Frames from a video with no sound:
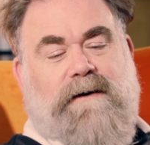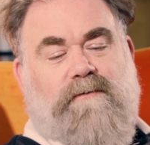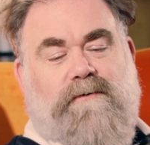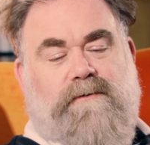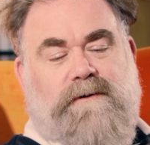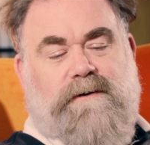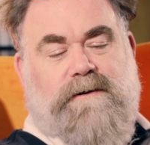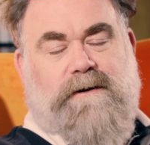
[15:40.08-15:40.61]
well,
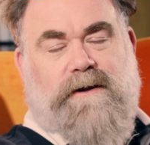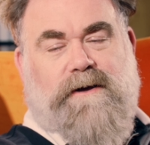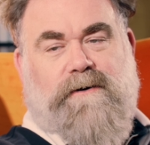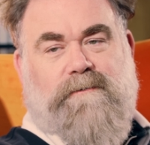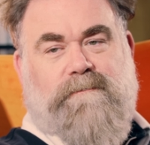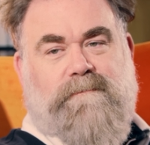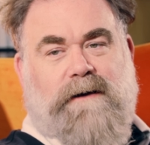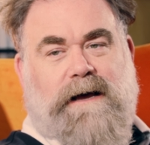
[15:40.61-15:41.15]
you know,
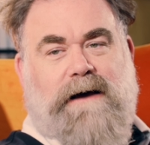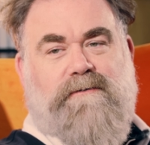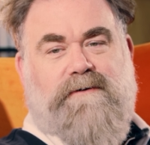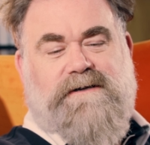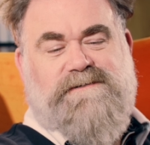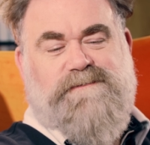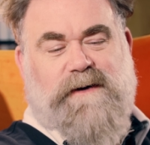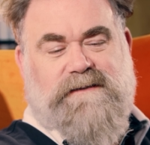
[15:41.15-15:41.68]
I would
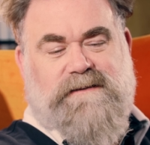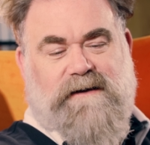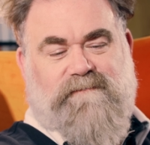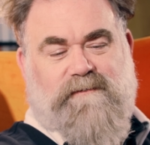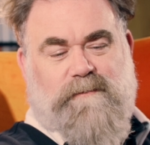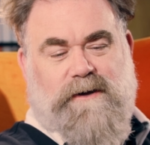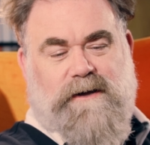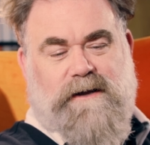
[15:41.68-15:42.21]
expect that from
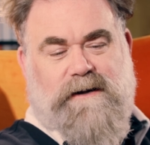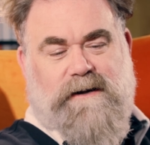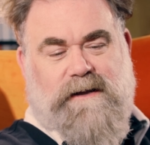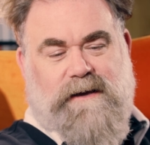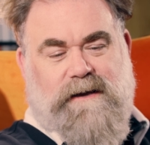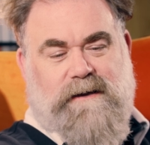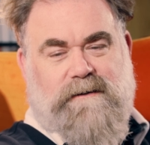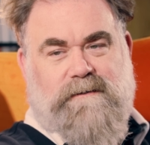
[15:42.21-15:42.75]
a
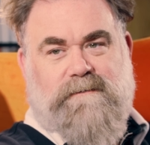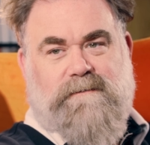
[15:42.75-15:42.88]
Hyundai.